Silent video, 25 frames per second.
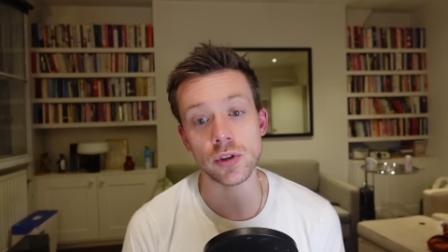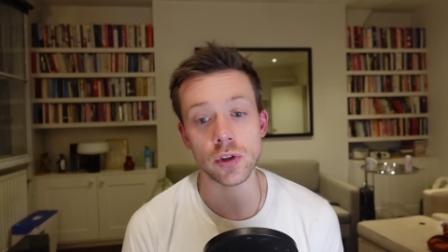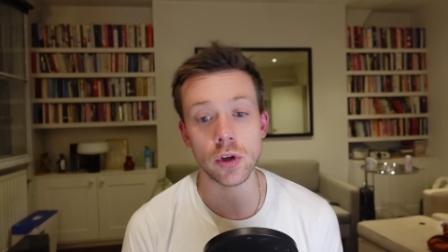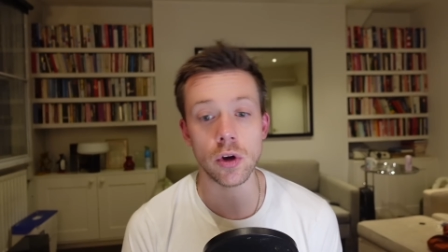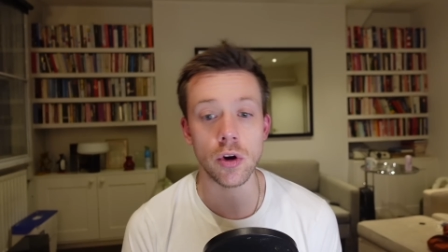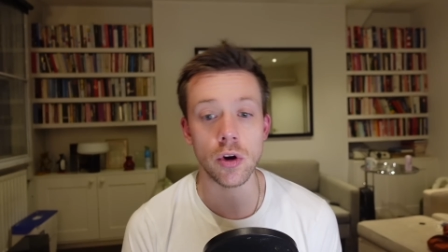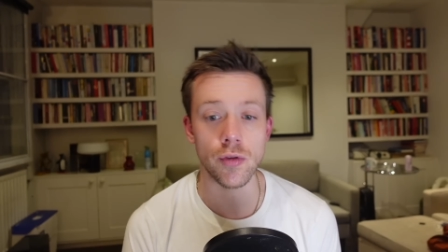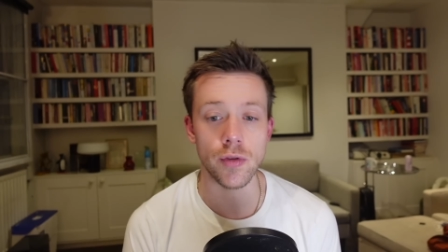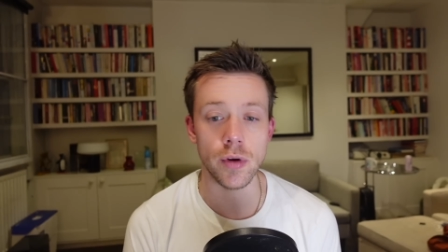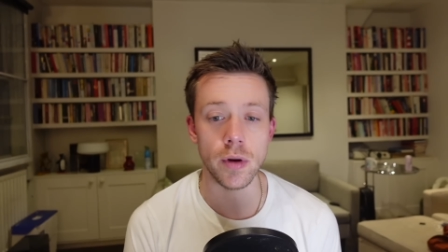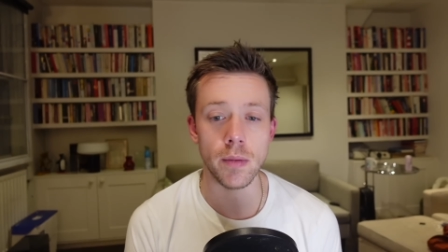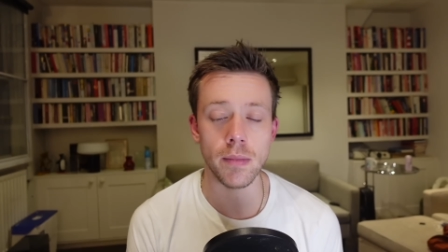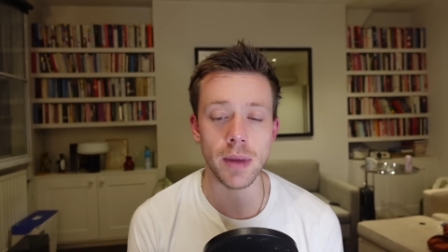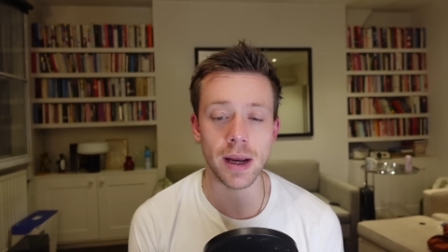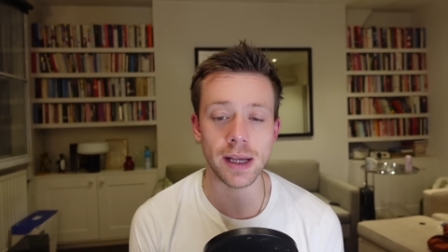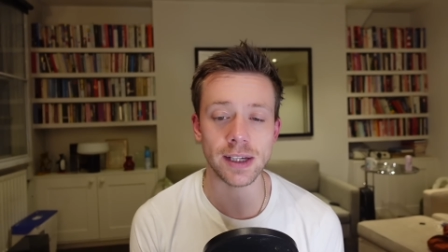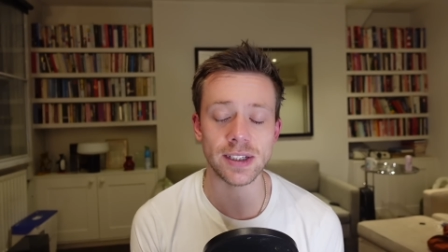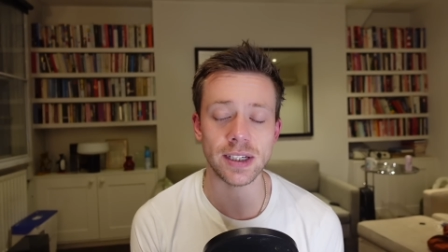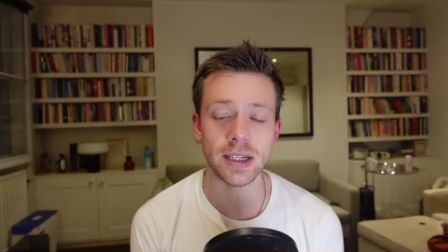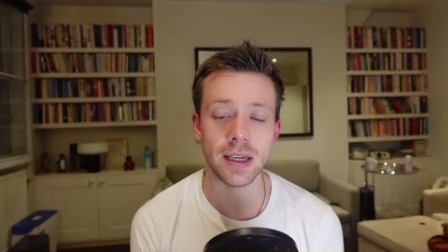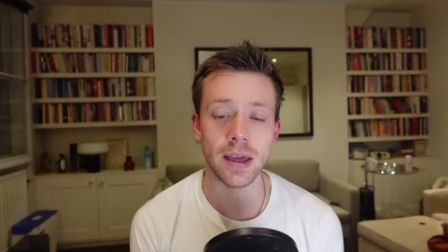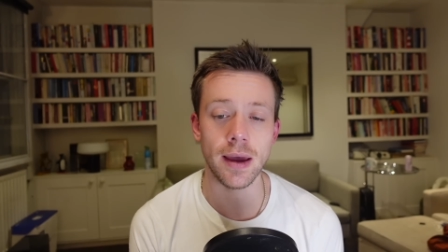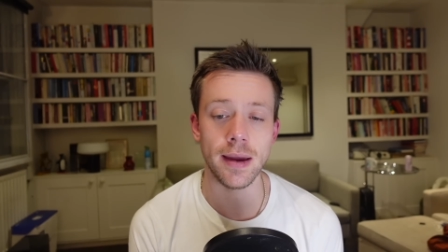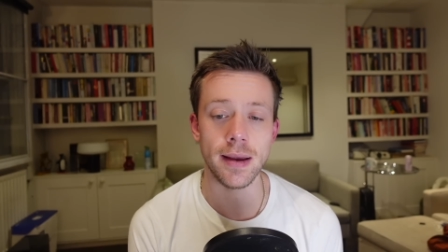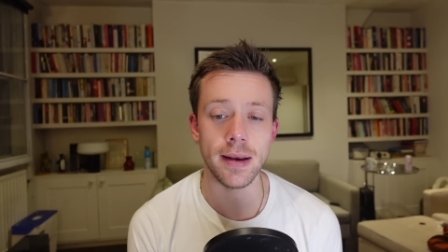current
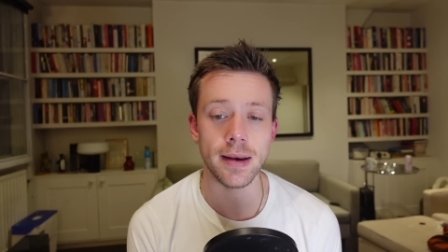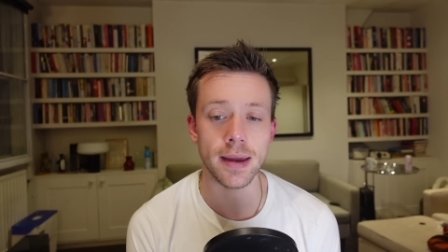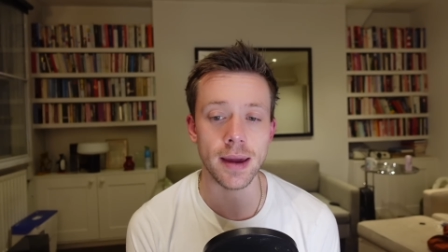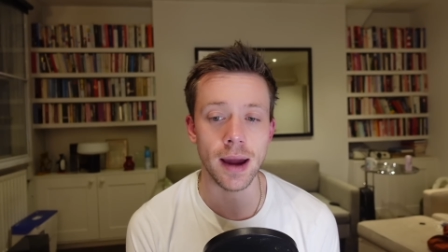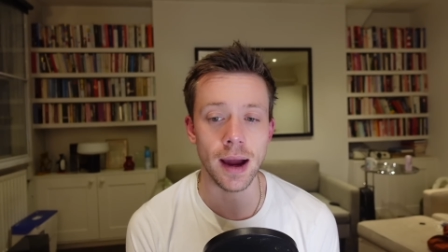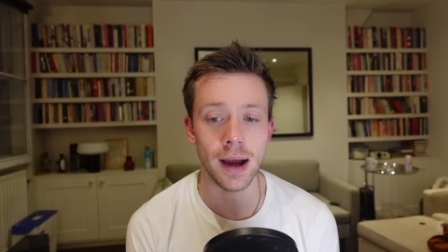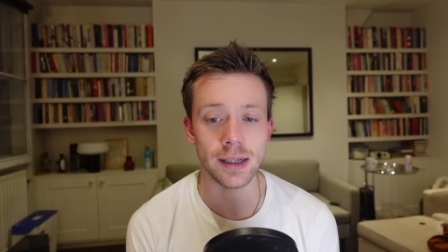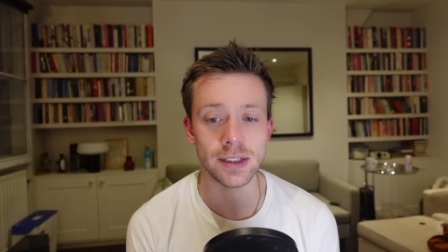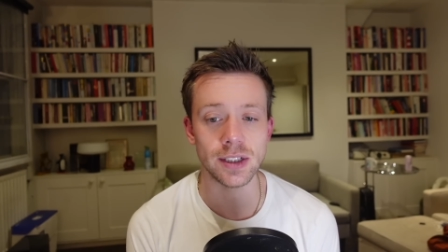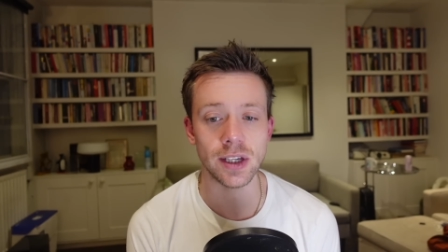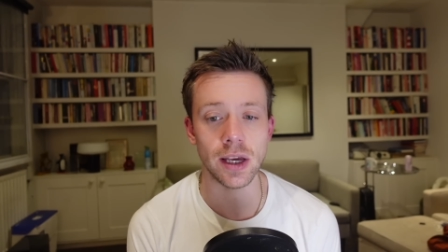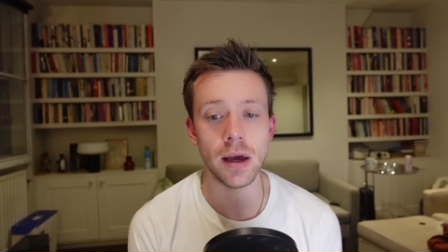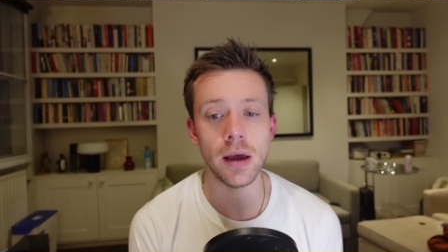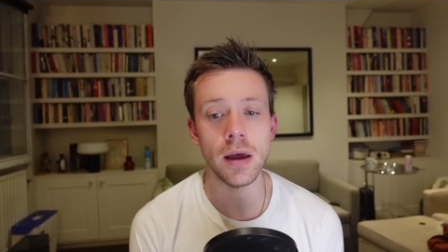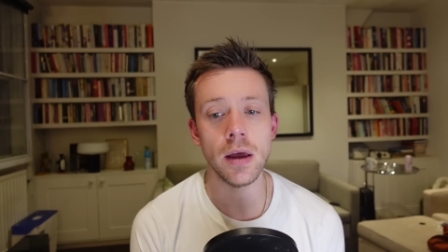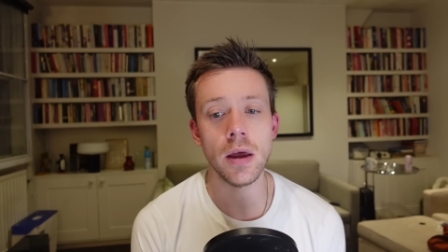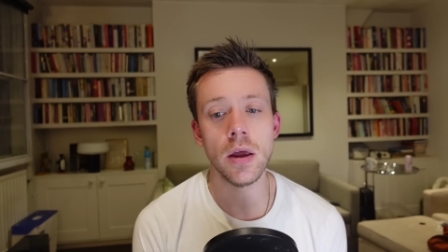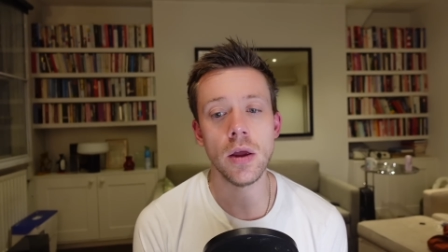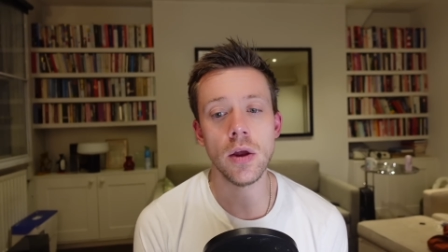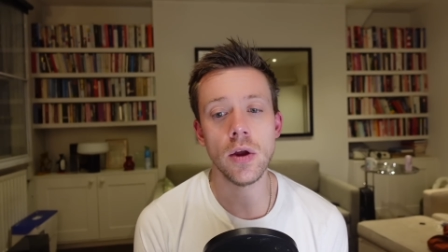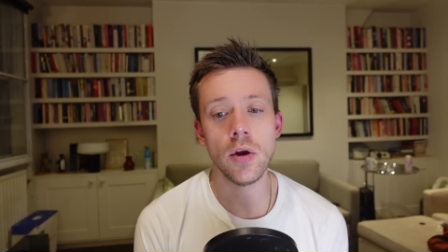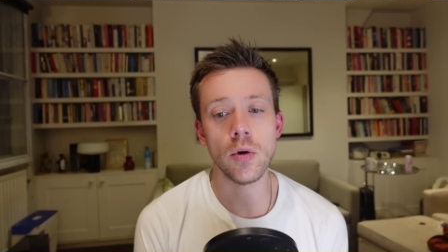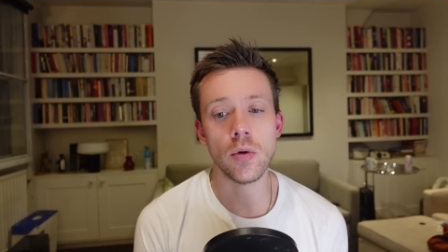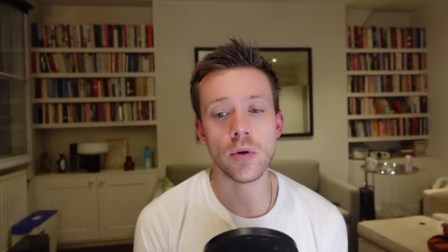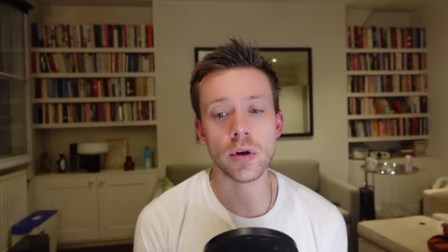massacre in Gaza
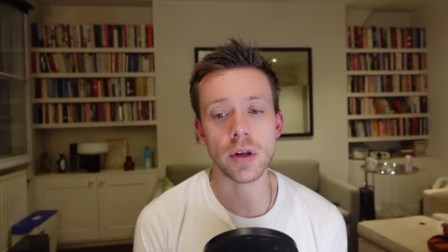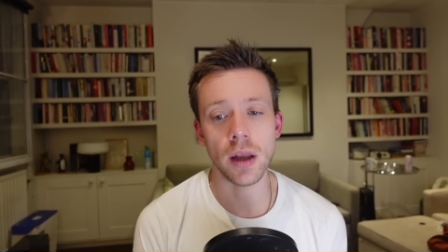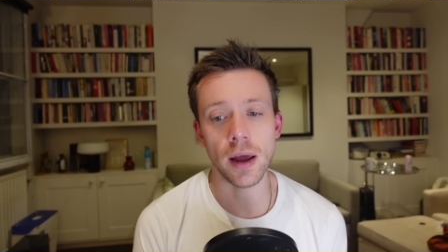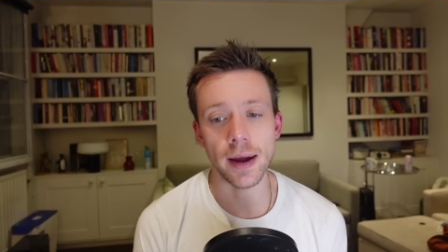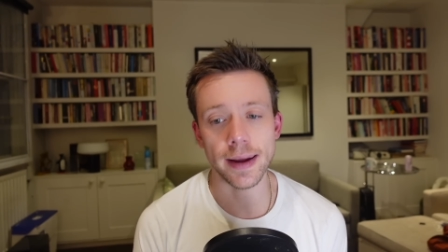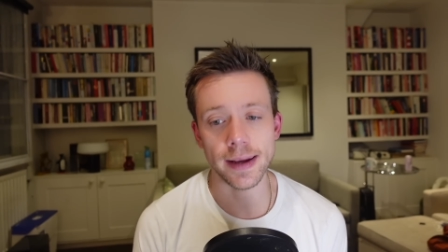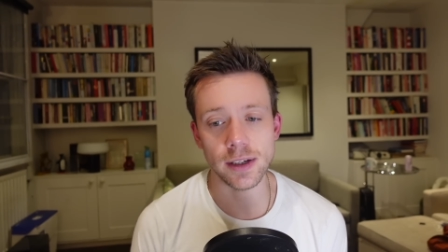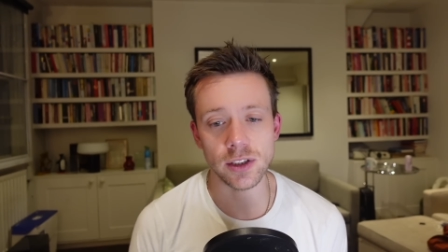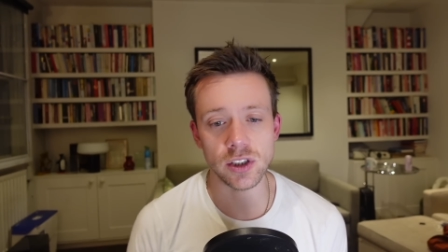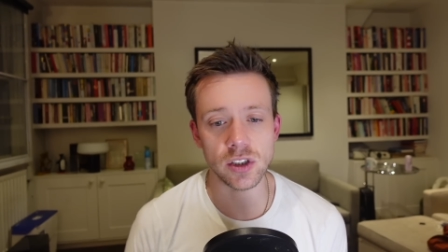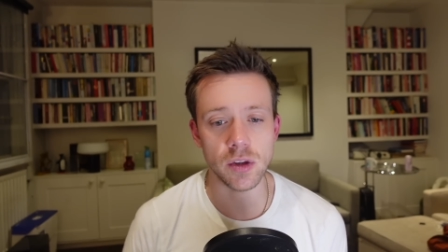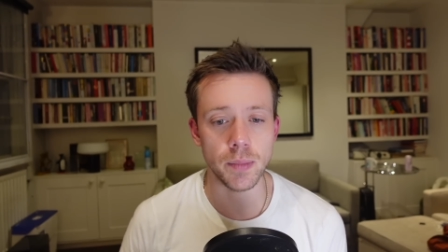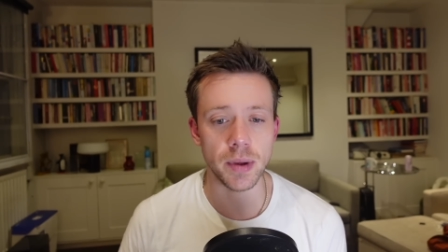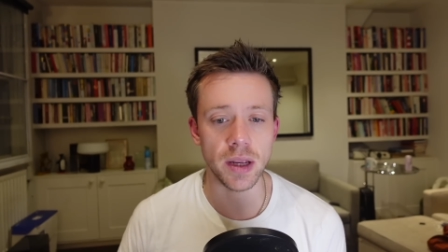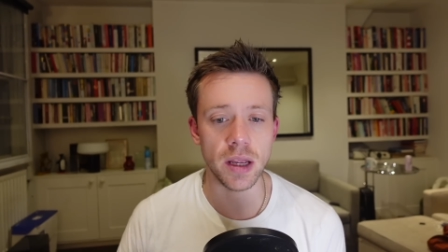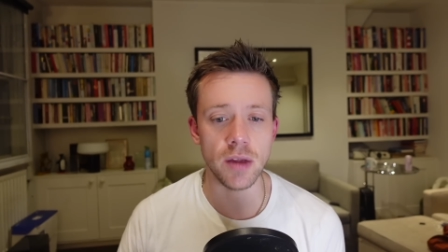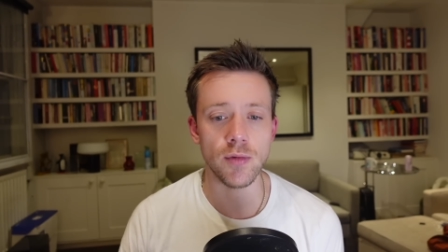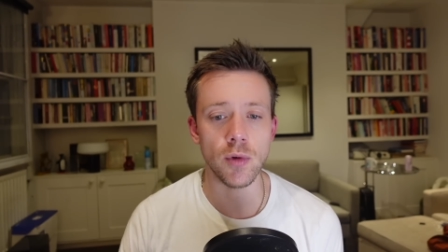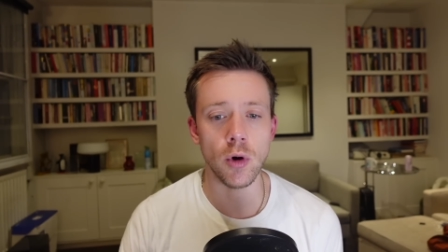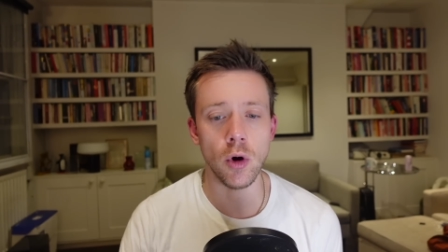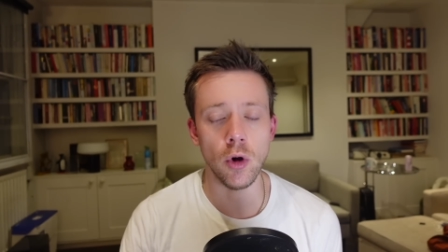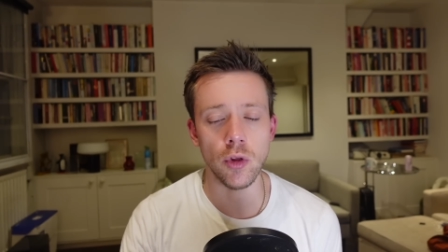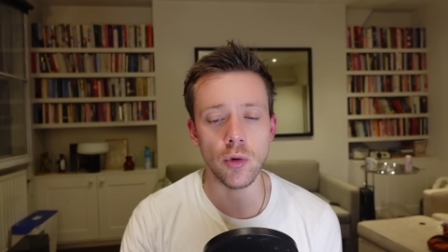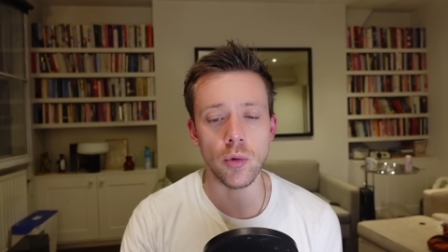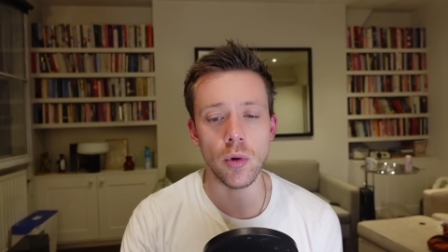would like us to believe
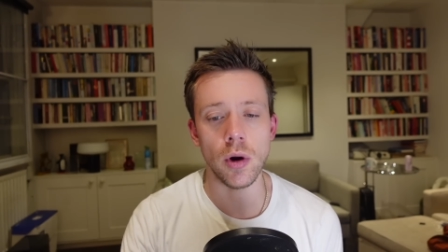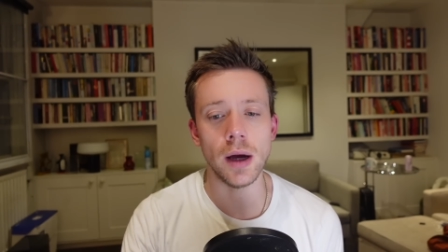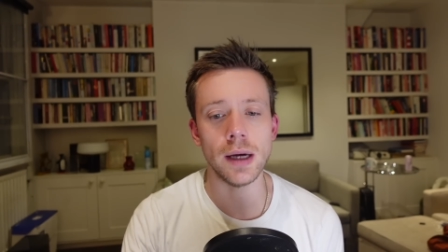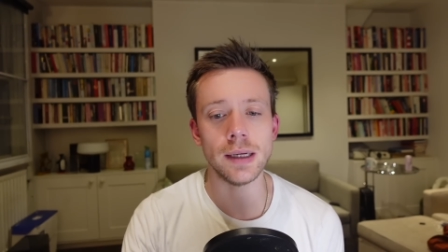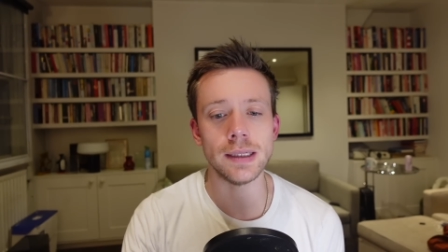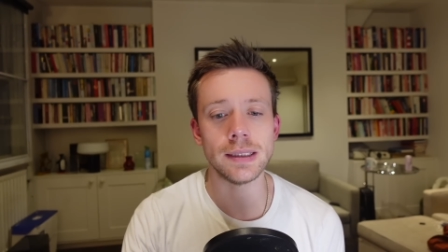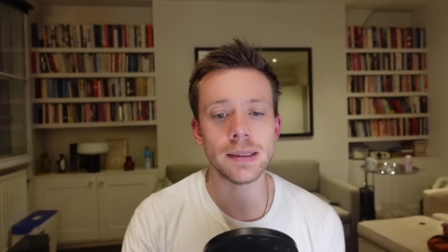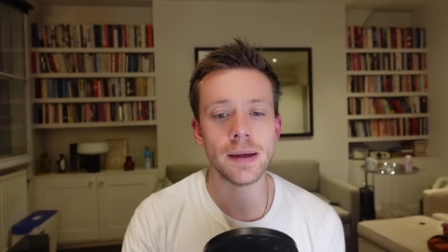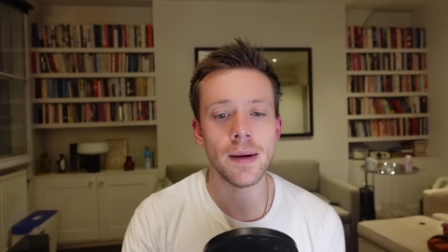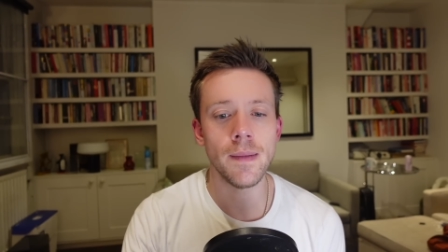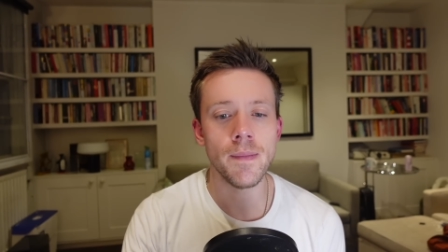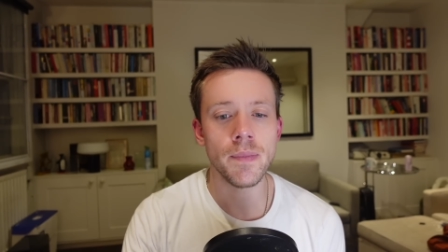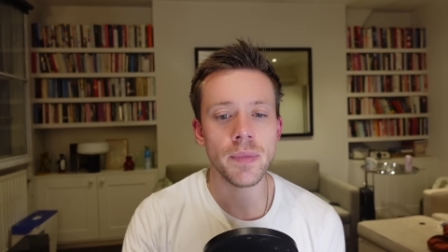otherwise.